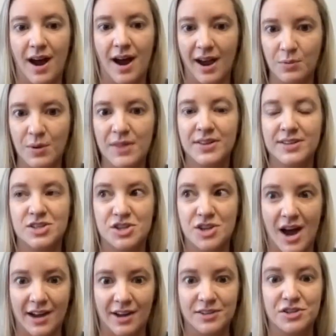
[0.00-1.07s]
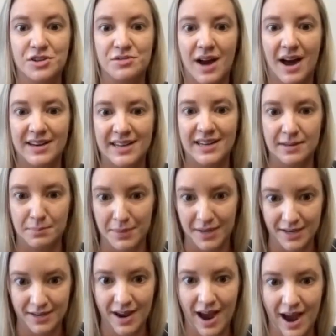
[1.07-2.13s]
I want this child to not need
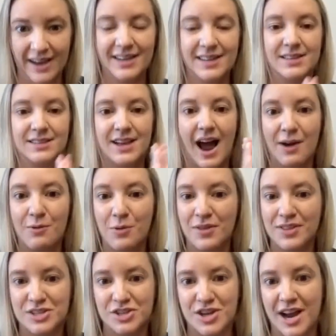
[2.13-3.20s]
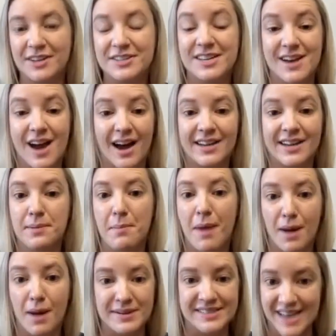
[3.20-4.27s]
me. I want this child to not need
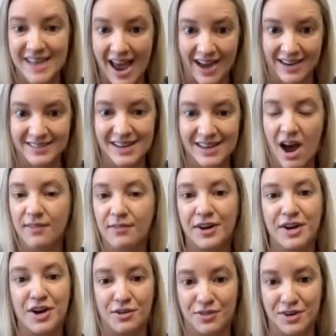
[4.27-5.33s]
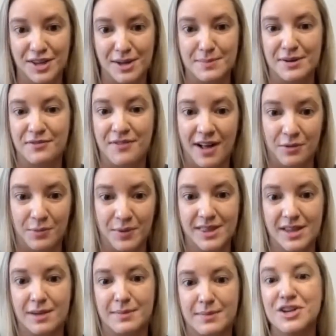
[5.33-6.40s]
mom and dad hovering over them and
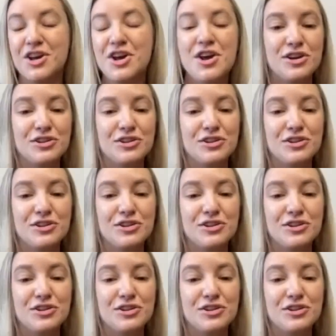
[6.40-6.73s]
following them and